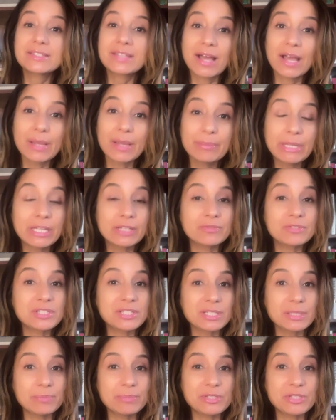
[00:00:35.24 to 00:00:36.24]
Timing of
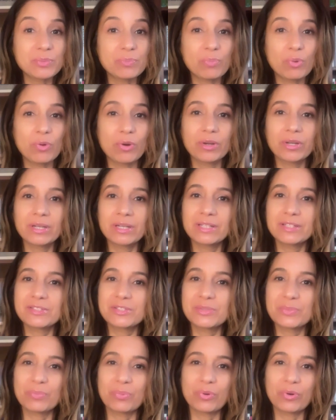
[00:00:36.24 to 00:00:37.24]
sleep is important.
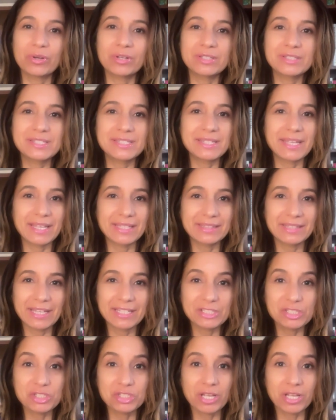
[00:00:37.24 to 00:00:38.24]
It's important to get
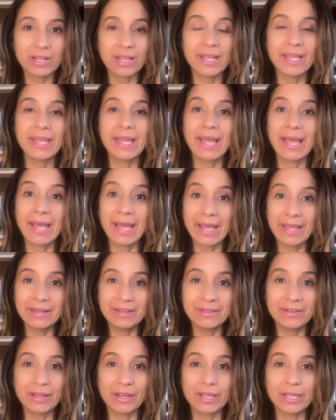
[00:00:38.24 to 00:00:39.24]
that shut-eye
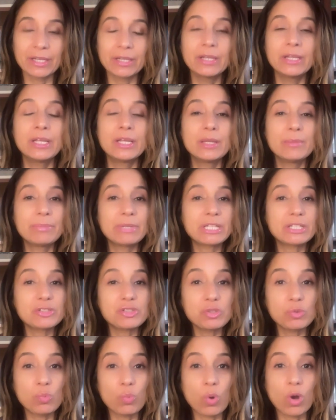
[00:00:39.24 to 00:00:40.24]
at night
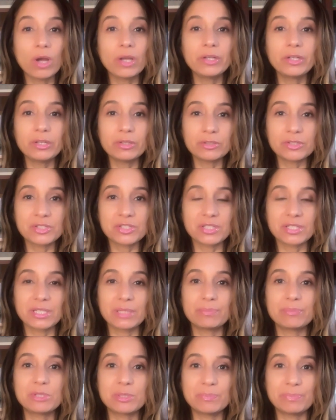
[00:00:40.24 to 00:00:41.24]
because you want your
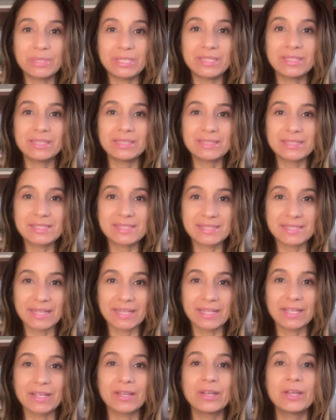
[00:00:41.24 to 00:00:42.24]
sleep to be in
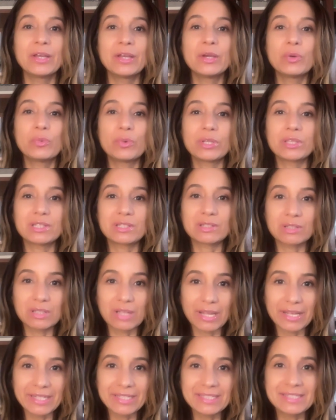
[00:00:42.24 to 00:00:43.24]
sync with
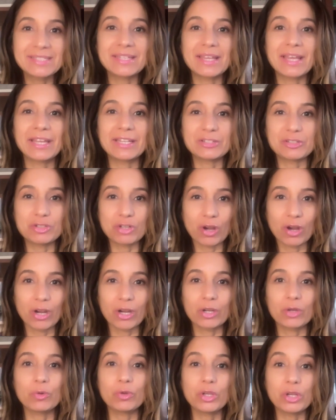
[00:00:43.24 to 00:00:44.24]
light and
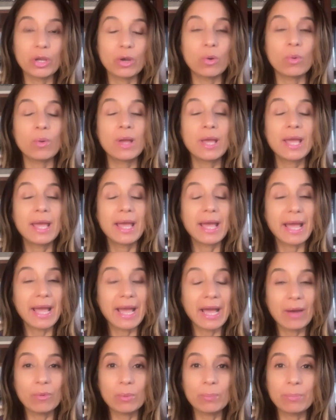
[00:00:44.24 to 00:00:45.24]
dark. You know,
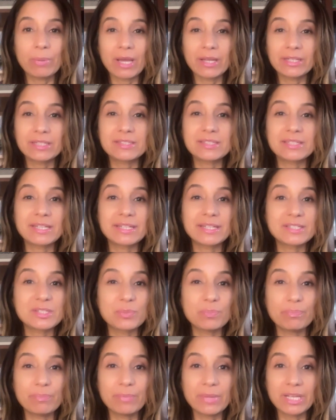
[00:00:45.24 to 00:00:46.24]
our body
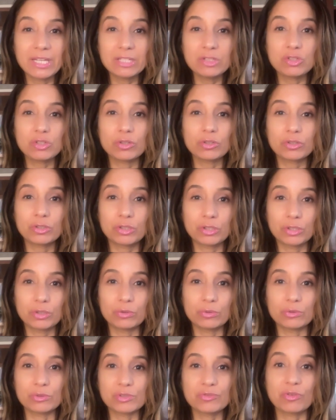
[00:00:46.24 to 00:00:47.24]
takes major
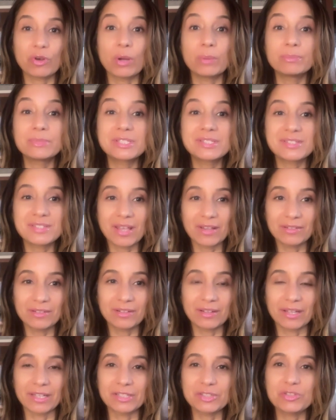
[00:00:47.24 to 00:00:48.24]
cues from
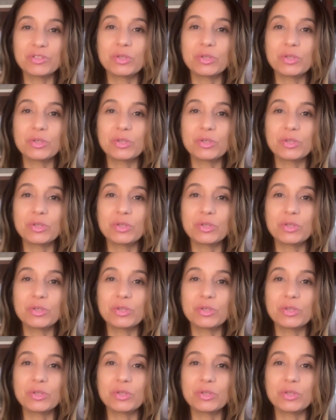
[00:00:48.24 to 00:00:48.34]
sunlight.